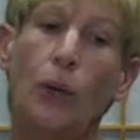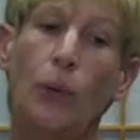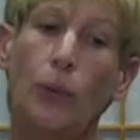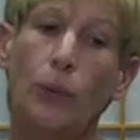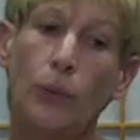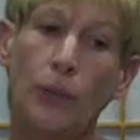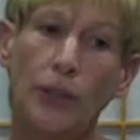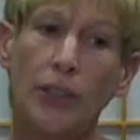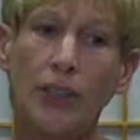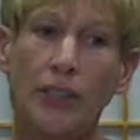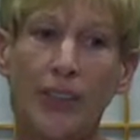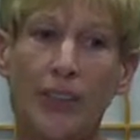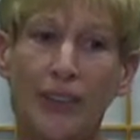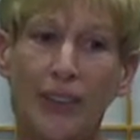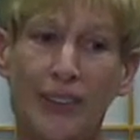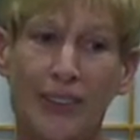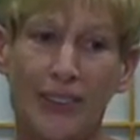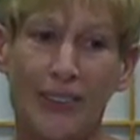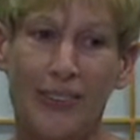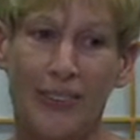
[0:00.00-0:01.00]
We're so
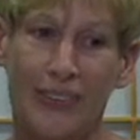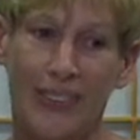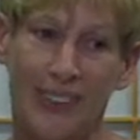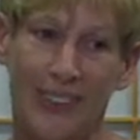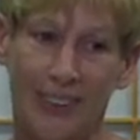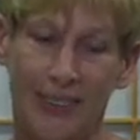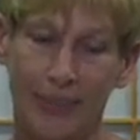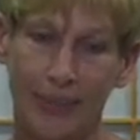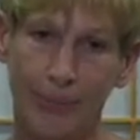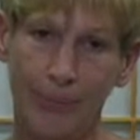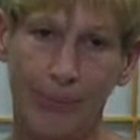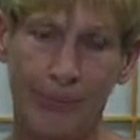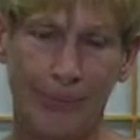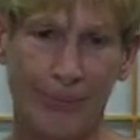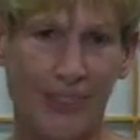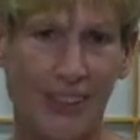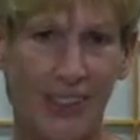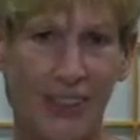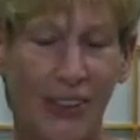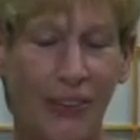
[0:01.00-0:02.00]
used
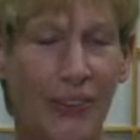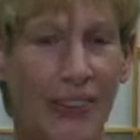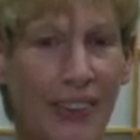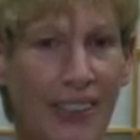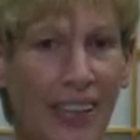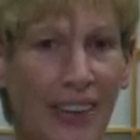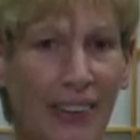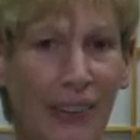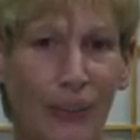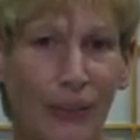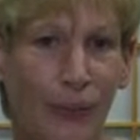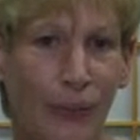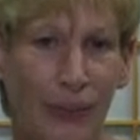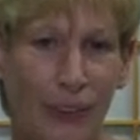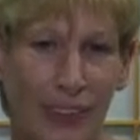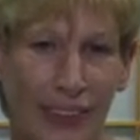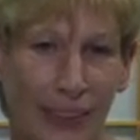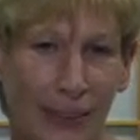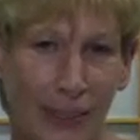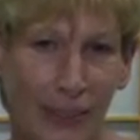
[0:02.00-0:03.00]
to going down the
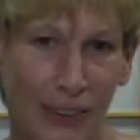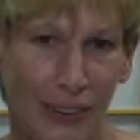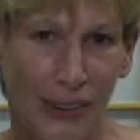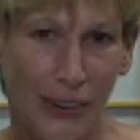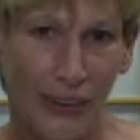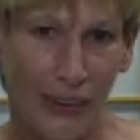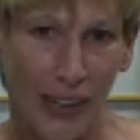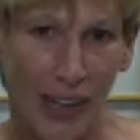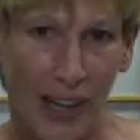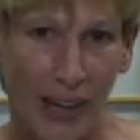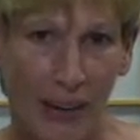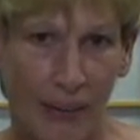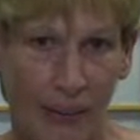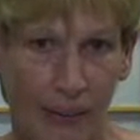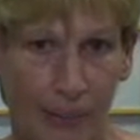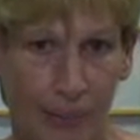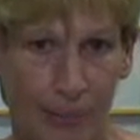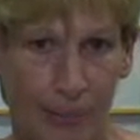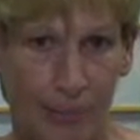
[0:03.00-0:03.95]
roads that we go down